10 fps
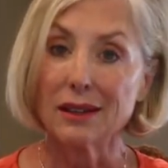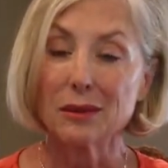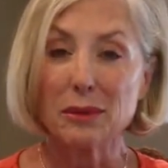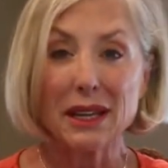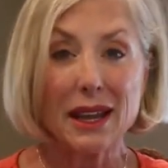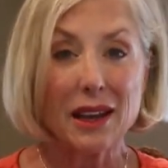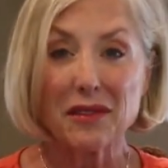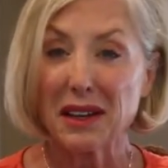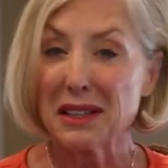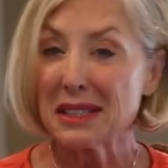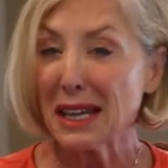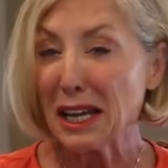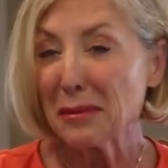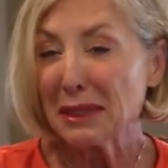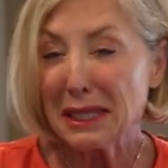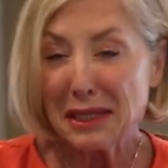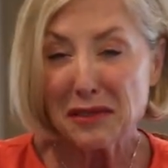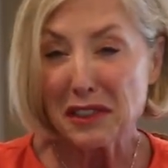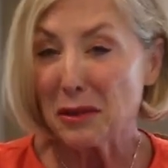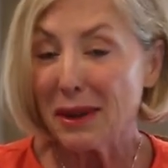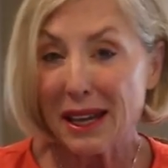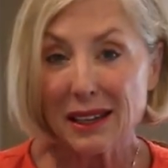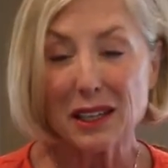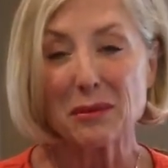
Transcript: may have untimely feedback.